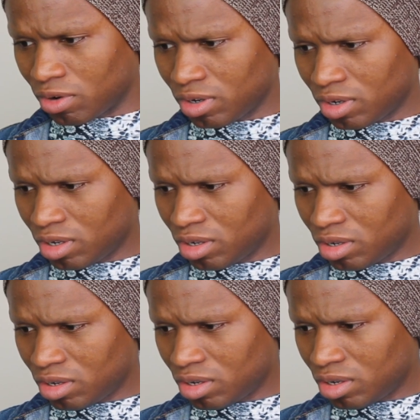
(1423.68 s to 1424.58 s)
So.
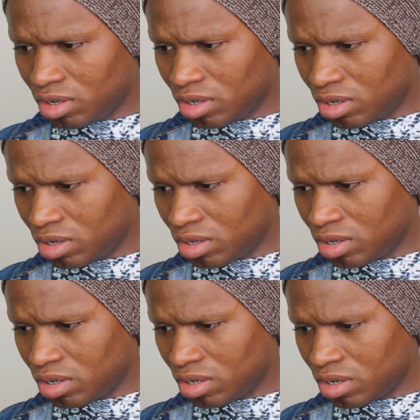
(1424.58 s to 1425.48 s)

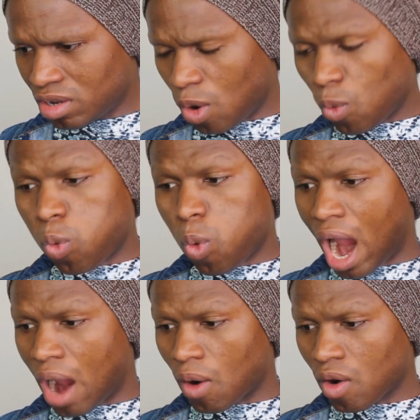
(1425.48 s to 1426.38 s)
Yeah, wow.
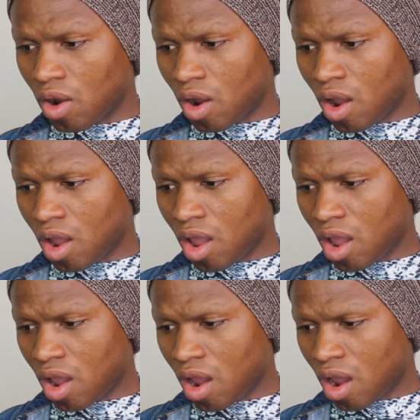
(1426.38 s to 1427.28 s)
I mean, it's very
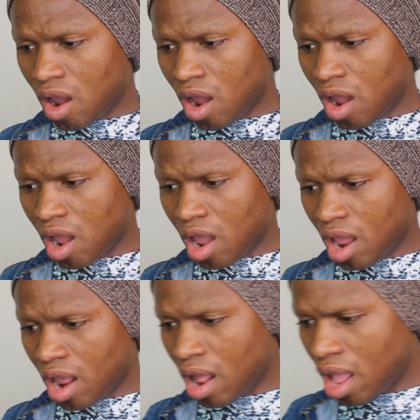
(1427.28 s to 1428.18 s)
blonde. I'm I'm
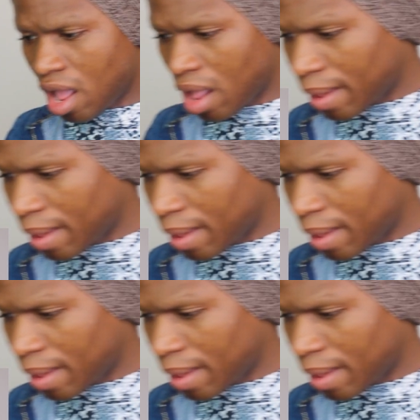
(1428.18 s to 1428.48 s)
happy that